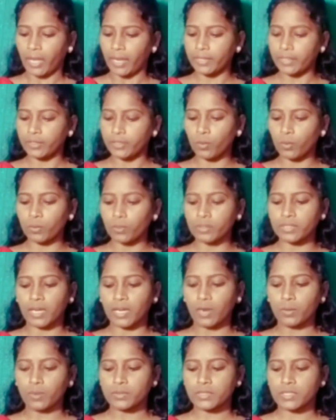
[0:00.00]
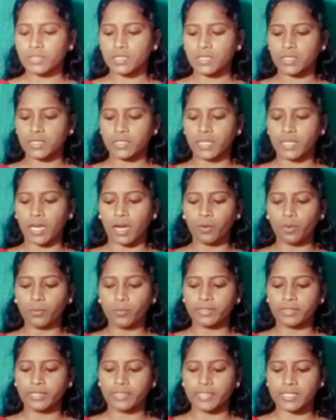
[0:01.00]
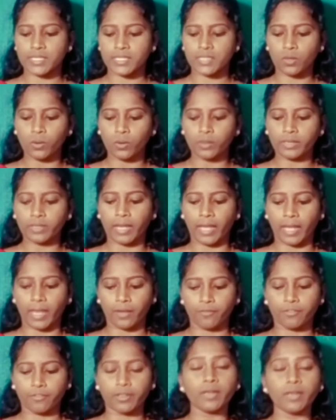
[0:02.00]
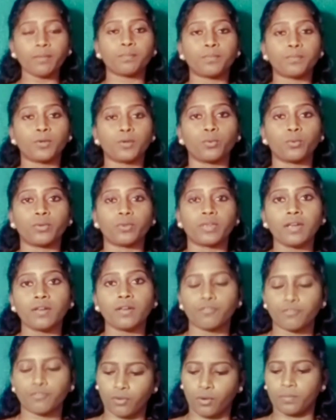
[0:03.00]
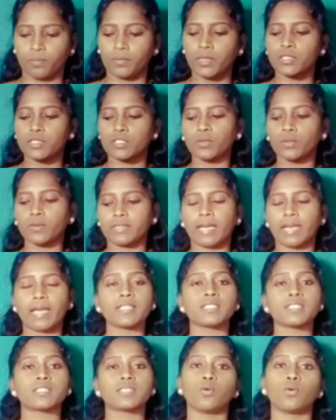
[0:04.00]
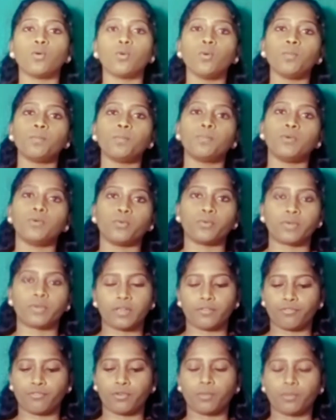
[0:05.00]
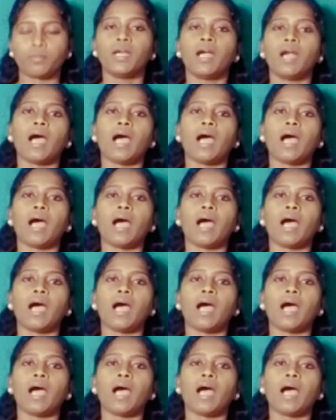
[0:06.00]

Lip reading: a non-count noun does not have a plural form. So it has no plural form.